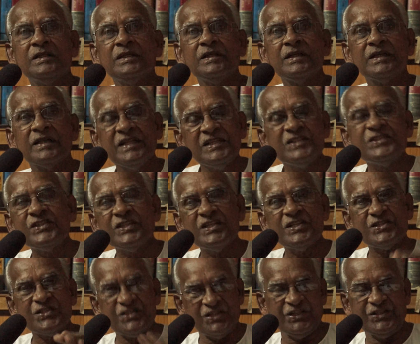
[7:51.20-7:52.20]
reached a
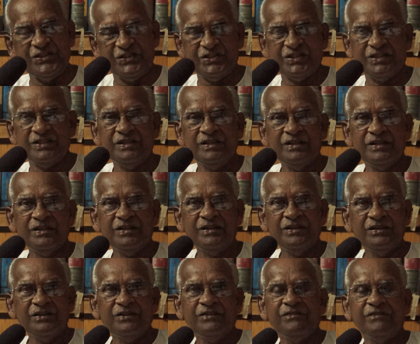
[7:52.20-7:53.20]
stage
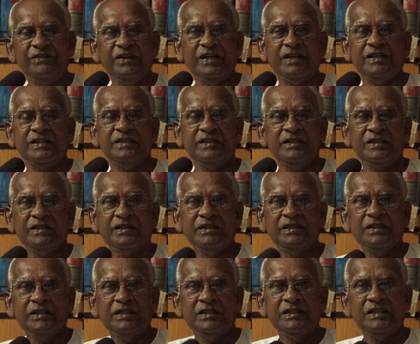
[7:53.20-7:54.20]
where
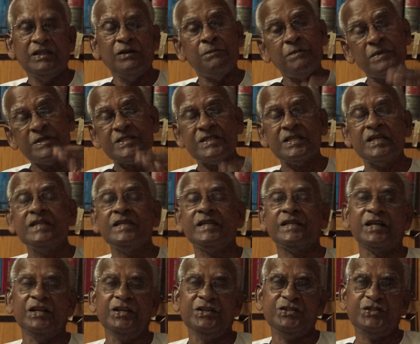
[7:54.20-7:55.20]
they are mustering
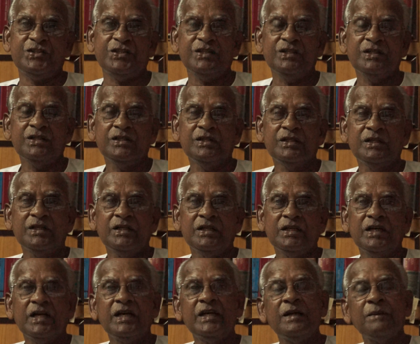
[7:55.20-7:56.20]
courage
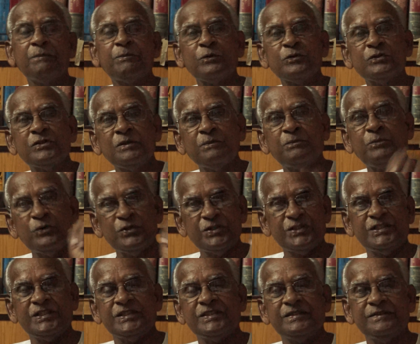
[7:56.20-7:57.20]
and approaching police
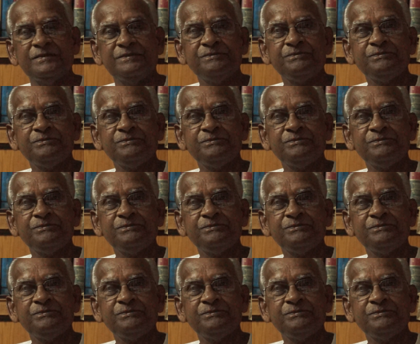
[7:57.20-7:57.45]
station.